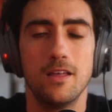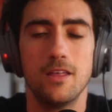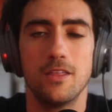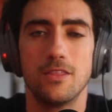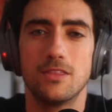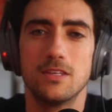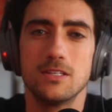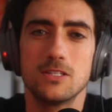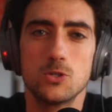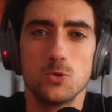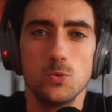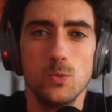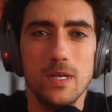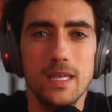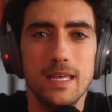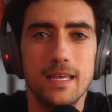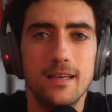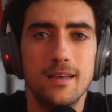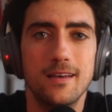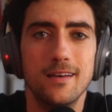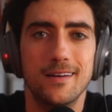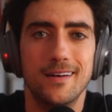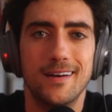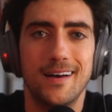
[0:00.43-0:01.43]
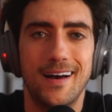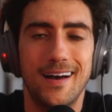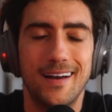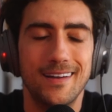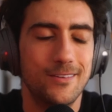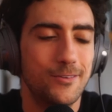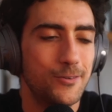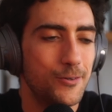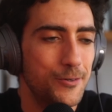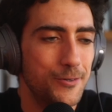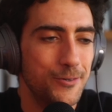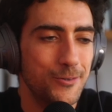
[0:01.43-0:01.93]
This week, I
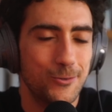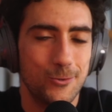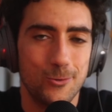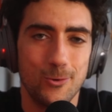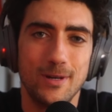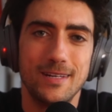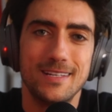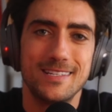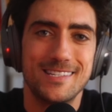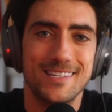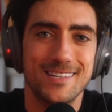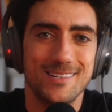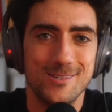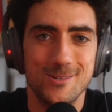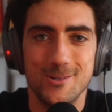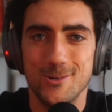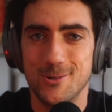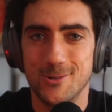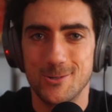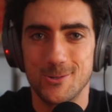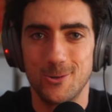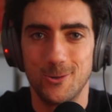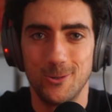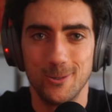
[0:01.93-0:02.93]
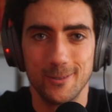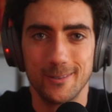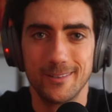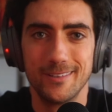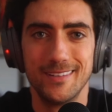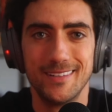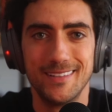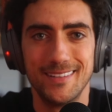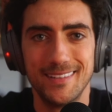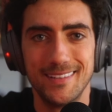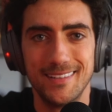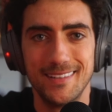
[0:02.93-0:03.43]
turned 26 years old
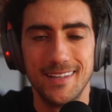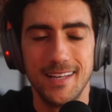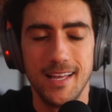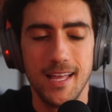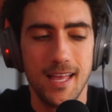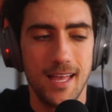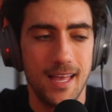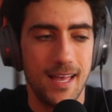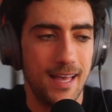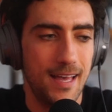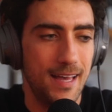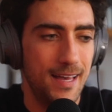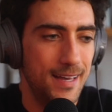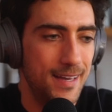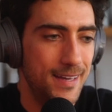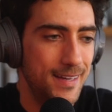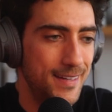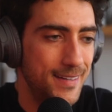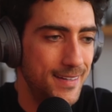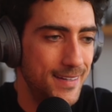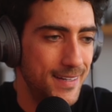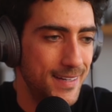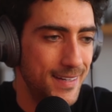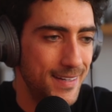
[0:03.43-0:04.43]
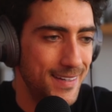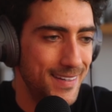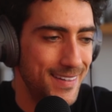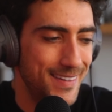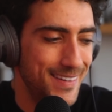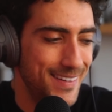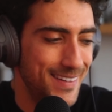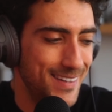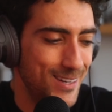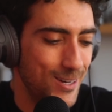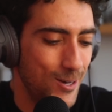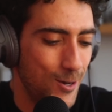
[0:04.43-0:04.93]
and
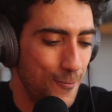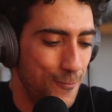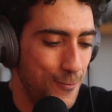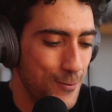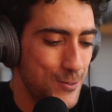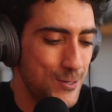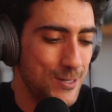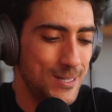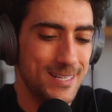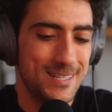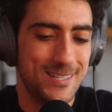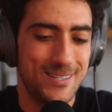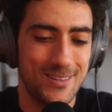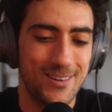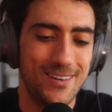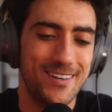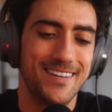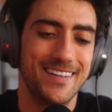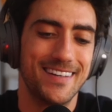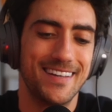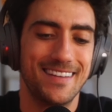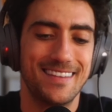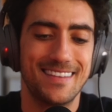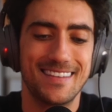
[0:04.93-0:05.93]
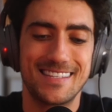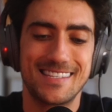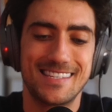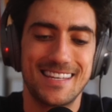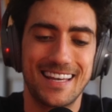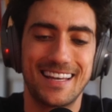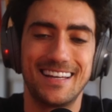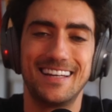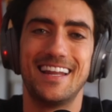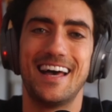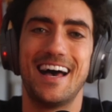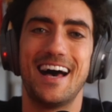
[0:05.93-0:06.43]
officially starting the
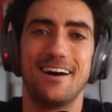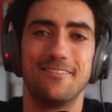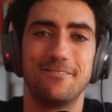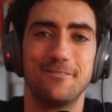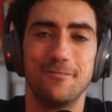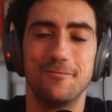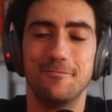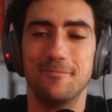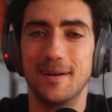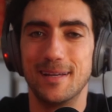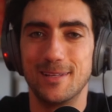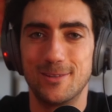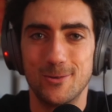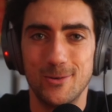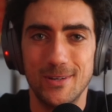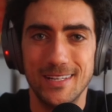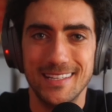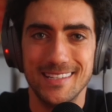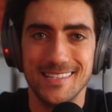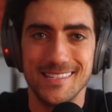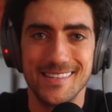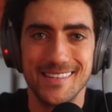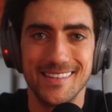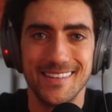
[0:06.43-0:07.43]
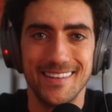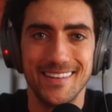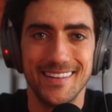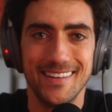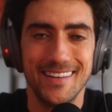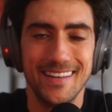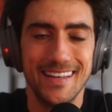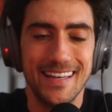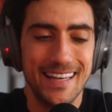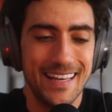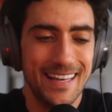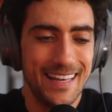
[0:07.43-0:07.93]
second half of my 20s.
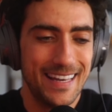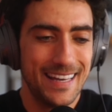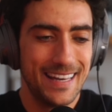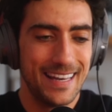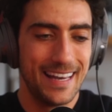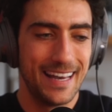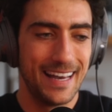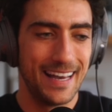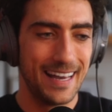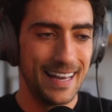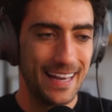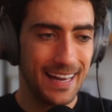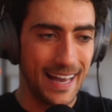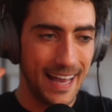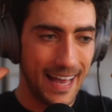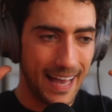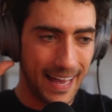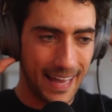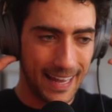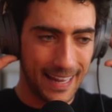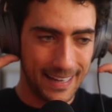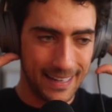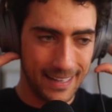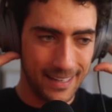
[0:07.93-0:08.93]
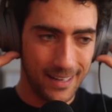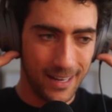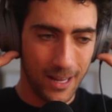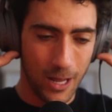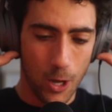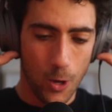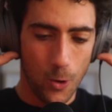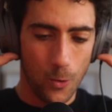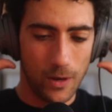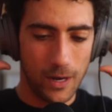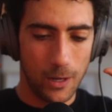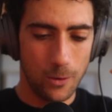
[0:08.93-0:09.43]
And
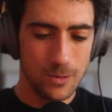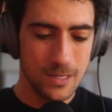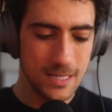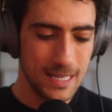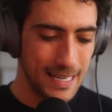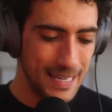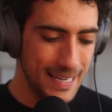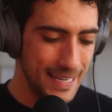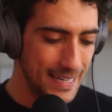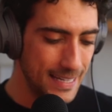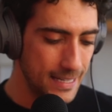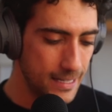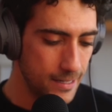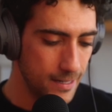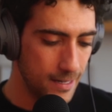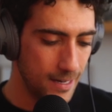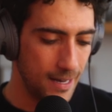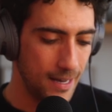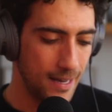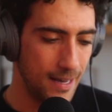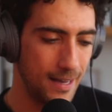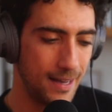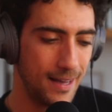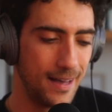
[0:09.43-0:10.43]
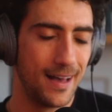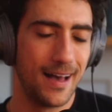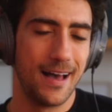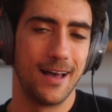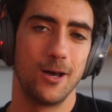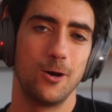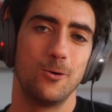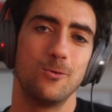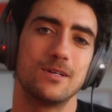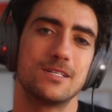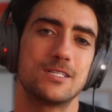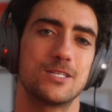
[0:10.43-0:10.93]
when I was a kid, I
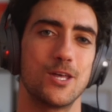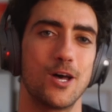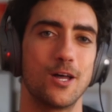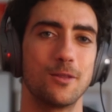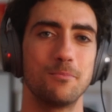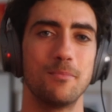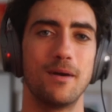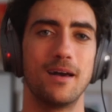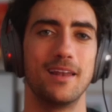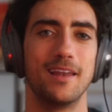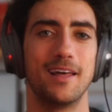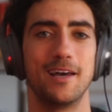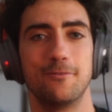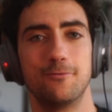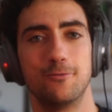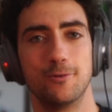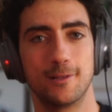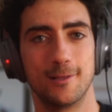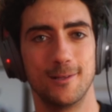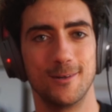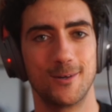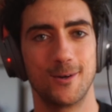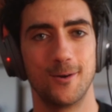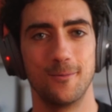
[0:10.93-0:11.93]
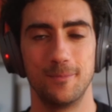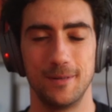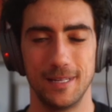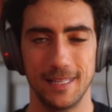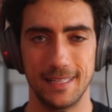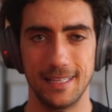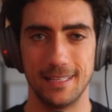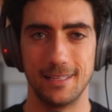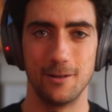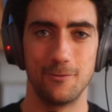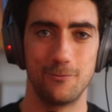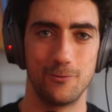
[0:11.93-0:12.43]
always thought my life would look completely
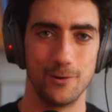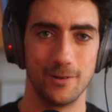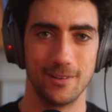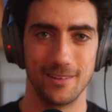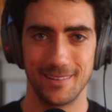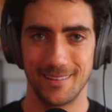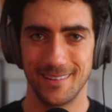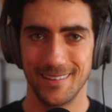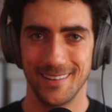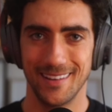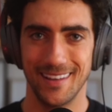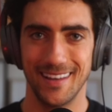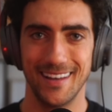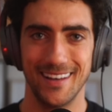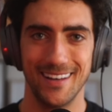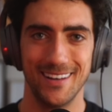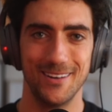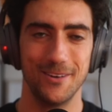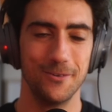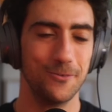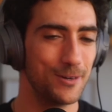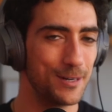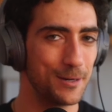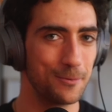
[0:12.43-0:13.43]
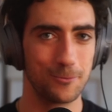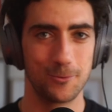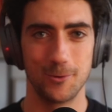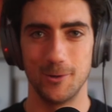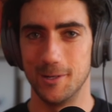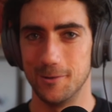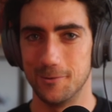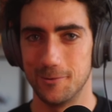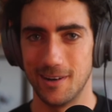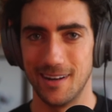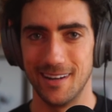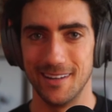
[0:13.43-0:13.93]
different when I'm
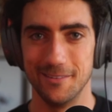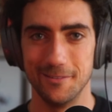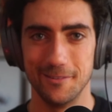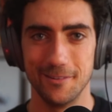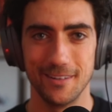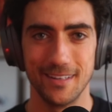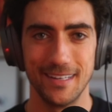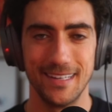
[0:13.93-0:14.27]
25.